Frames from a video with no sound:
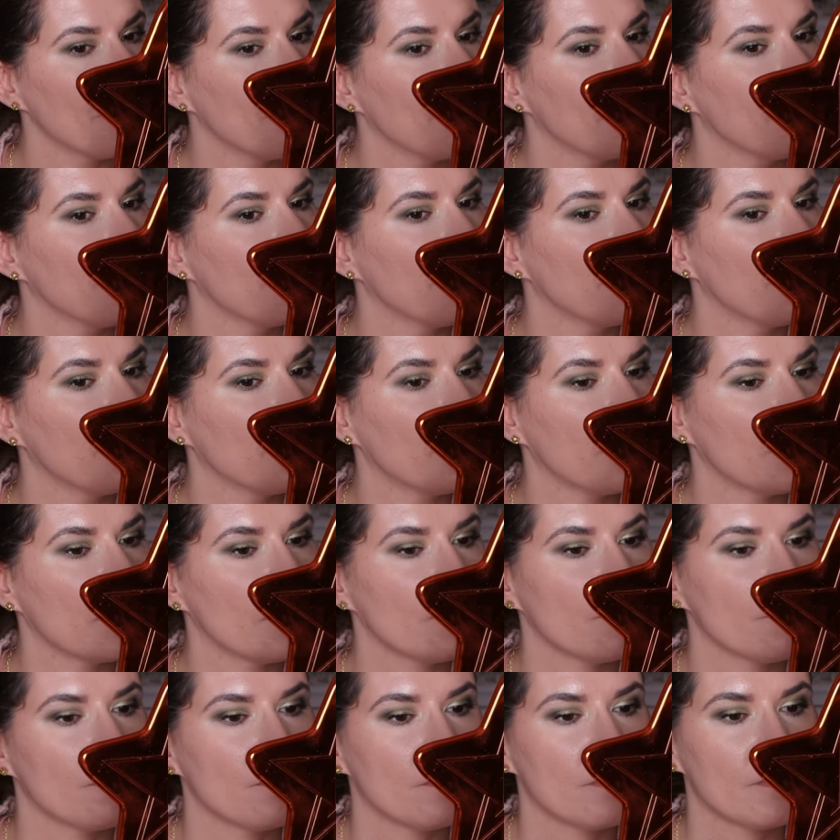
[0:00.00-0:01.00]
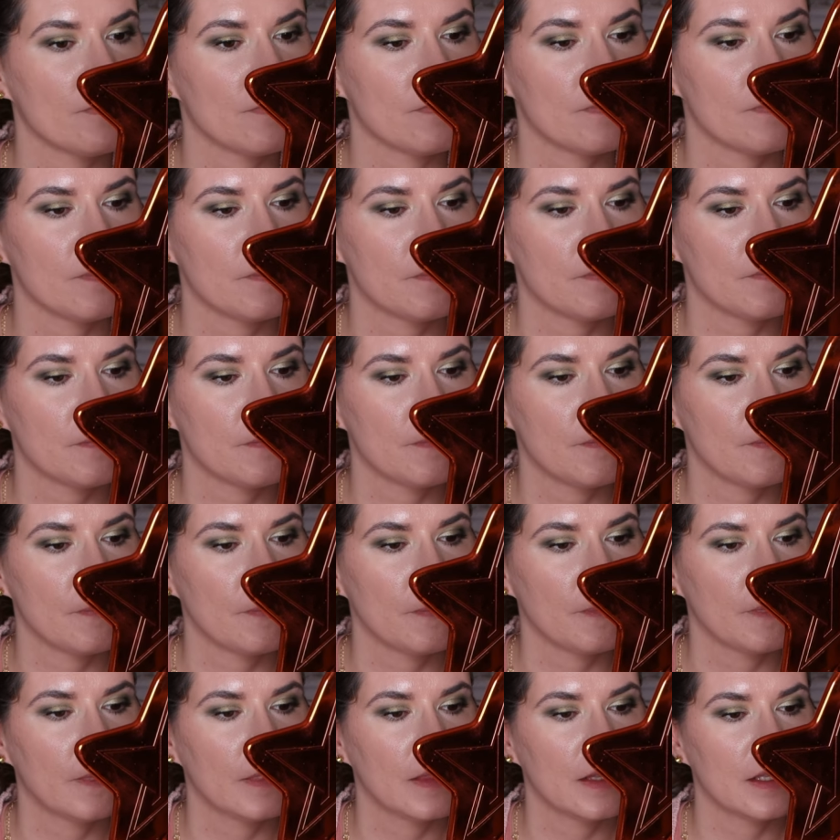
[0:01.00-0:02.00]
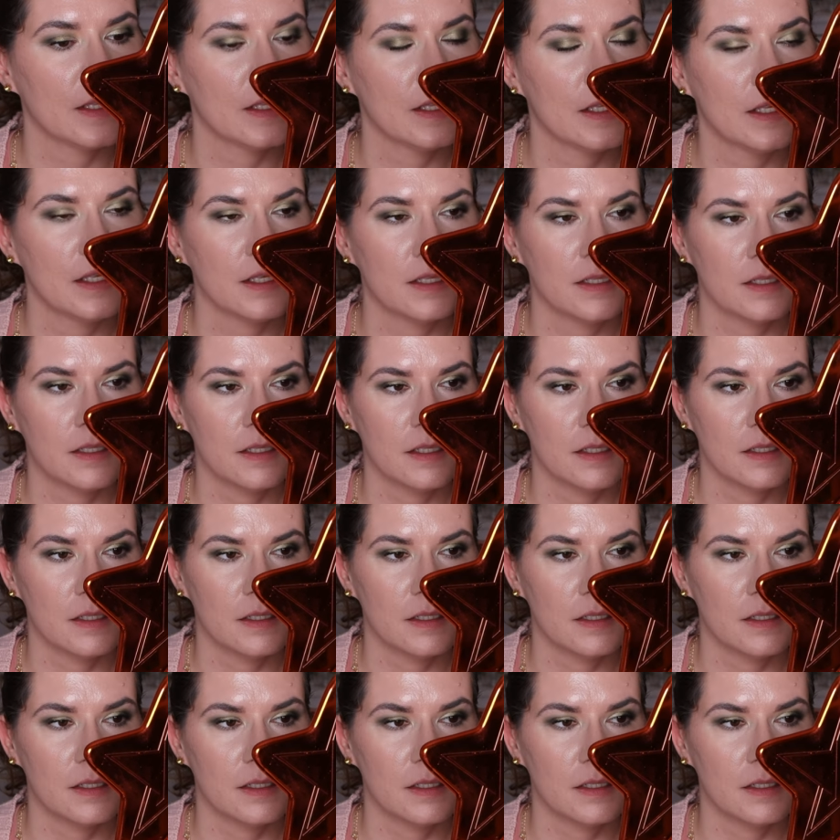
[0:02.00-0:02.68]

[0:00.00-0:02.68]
Nobody speaks.